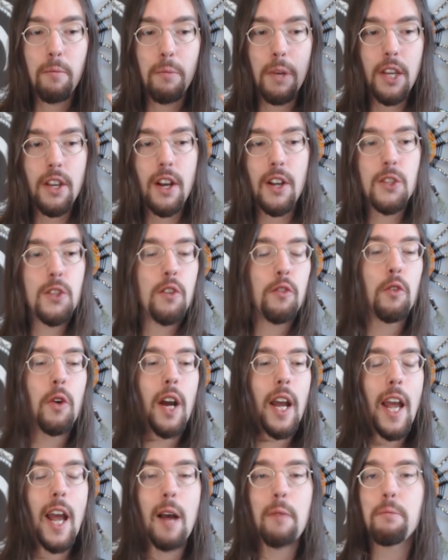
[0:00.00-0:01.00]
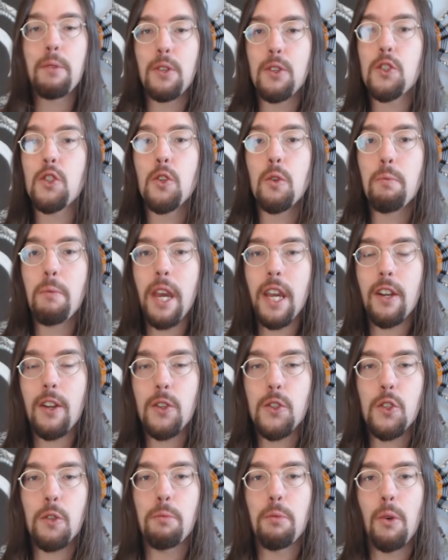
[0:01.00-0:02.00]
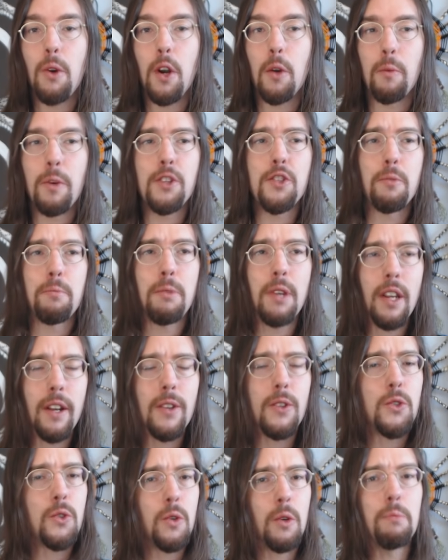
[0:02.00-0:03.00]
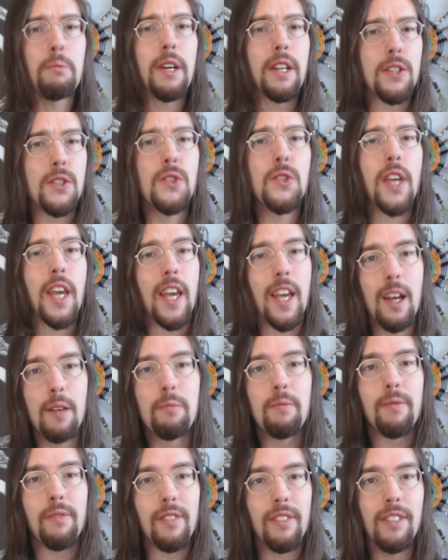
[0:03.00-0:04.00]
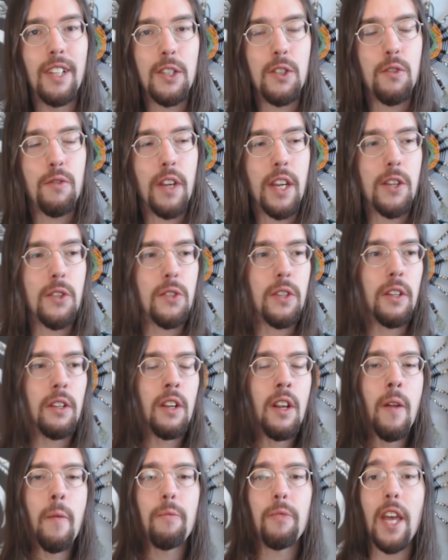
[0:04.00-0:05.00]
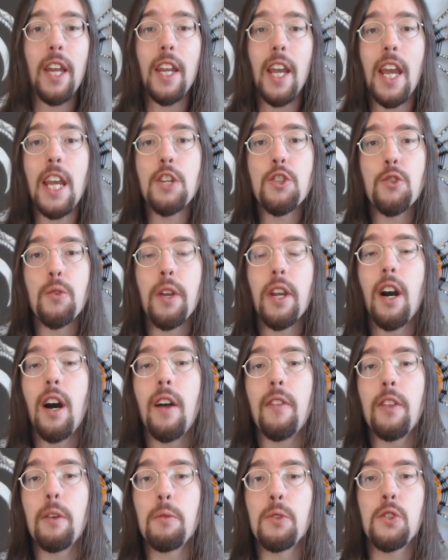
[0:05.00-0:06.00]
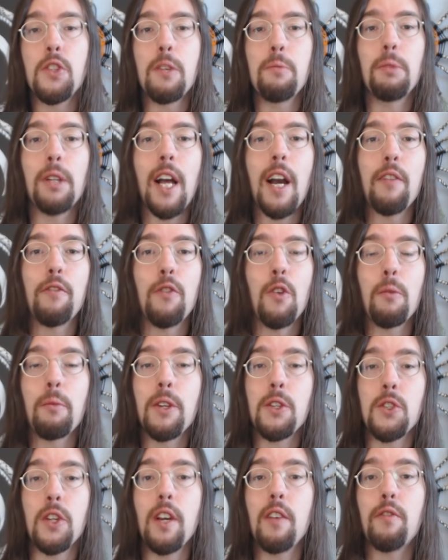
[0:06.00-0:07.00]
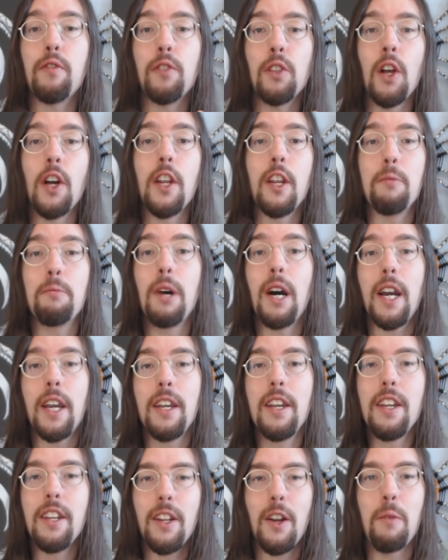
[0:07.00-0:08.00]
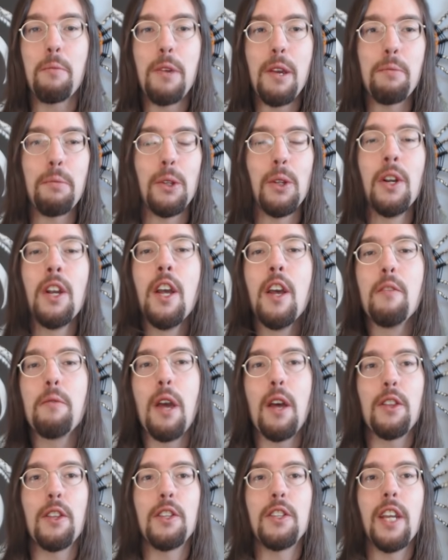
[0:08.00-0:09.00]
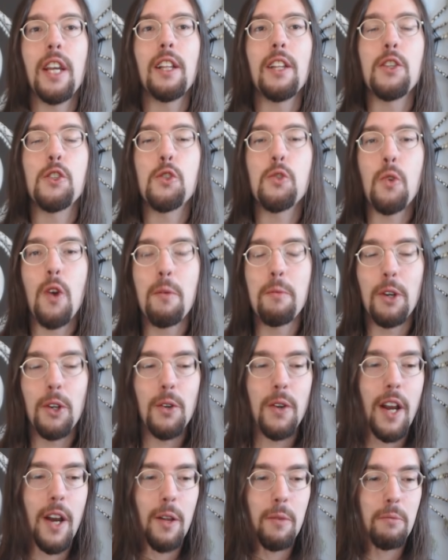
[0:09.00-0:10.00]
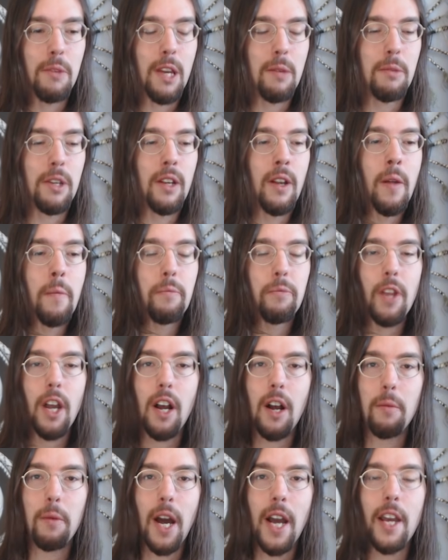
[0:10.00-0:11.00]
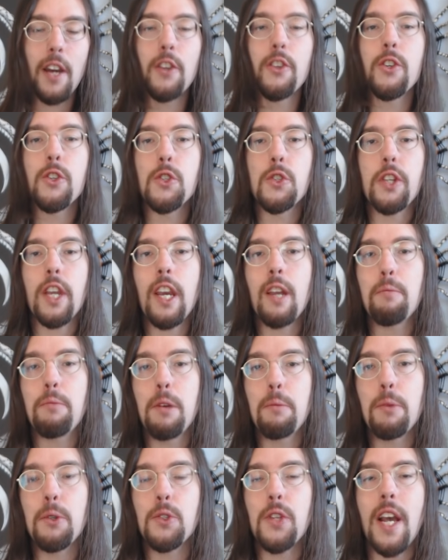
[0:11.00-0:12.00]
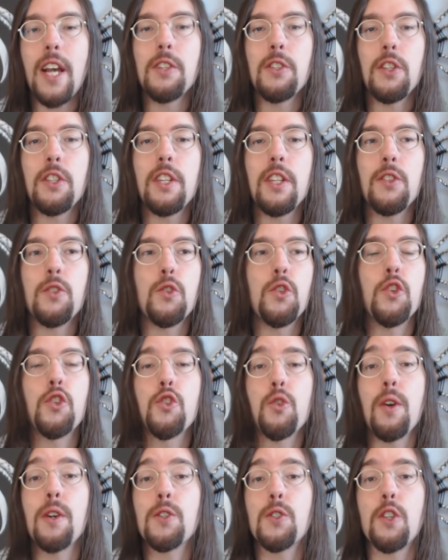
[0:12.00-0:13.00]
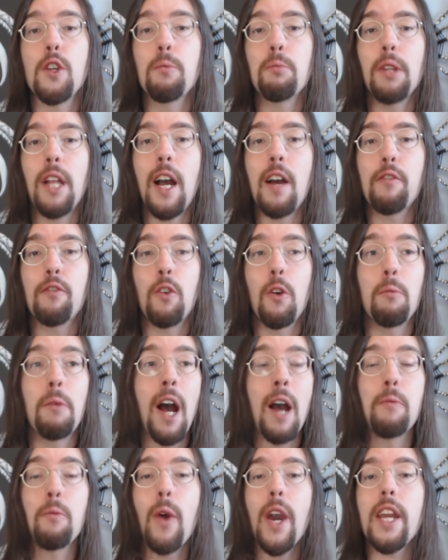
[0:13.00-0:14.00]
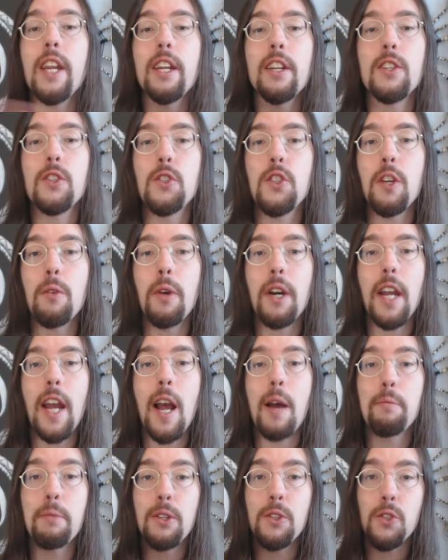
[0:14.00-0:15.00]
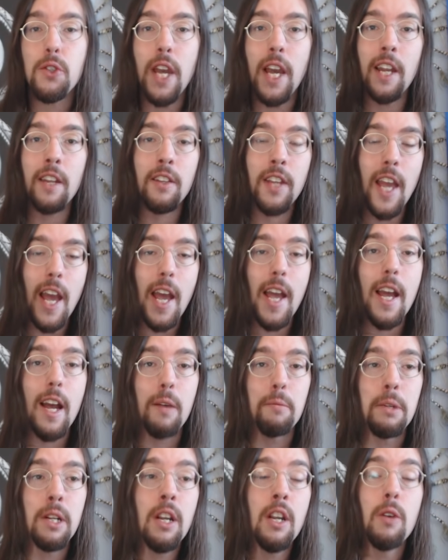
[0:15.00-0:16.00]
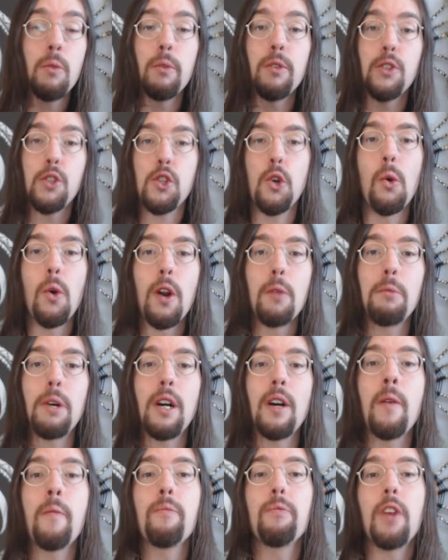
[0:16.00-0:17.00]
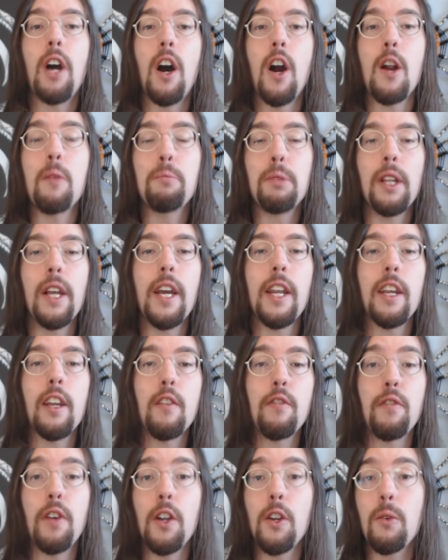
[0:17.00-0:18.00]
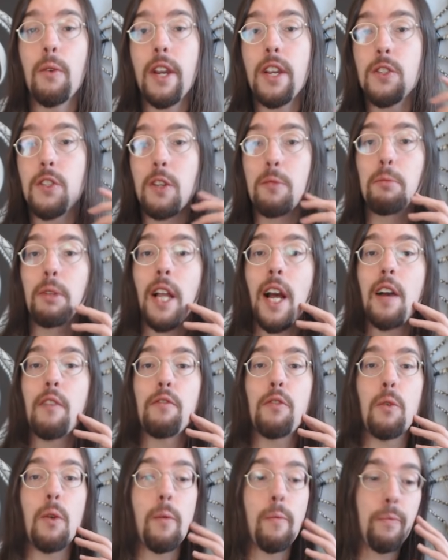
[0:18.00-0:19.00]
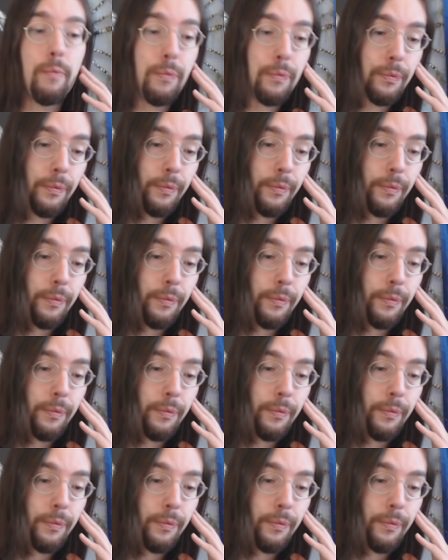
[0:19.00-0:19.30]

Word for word: because of what happened to MakerSupport, which appears to have been a scam, let's face it, and Hatreon that was deplatformed because it got flooded by you know people, the Daily Stormer crowd maybe. Uh, I understand people's hesitance to trust their platform. I'm waiting to see what happens, and Gab with Torba are planning a fundraising platform.